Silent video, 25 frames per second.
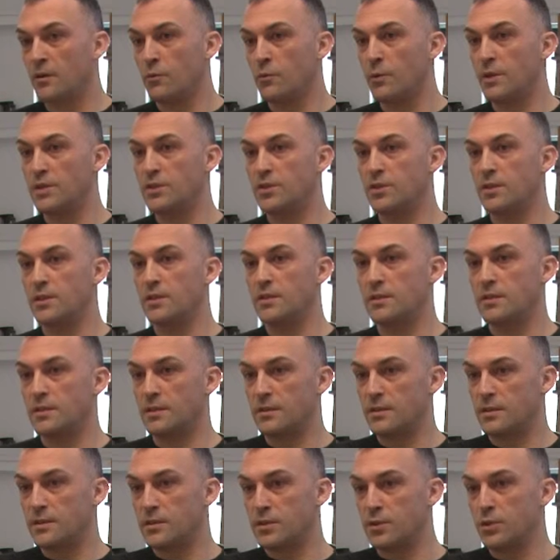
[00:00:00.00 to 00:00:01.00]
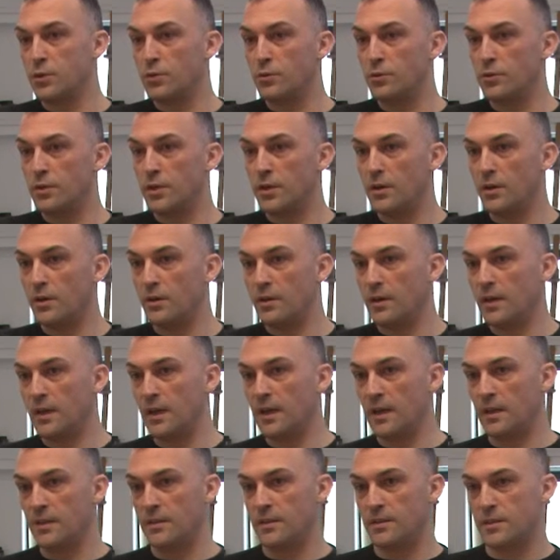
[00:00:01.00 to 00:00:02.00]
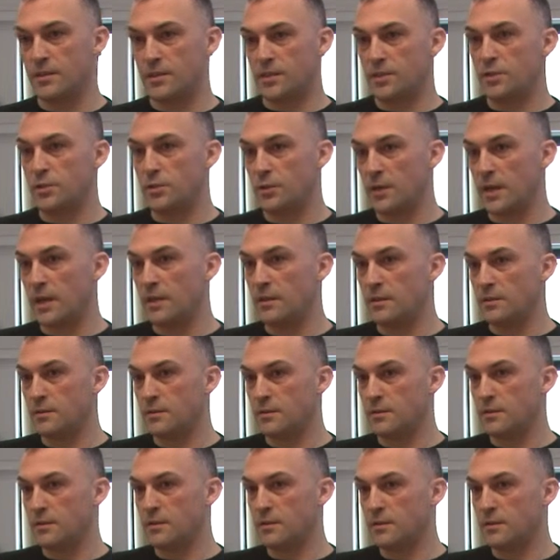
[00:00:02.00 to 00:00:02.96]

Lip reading: which is studio and straight.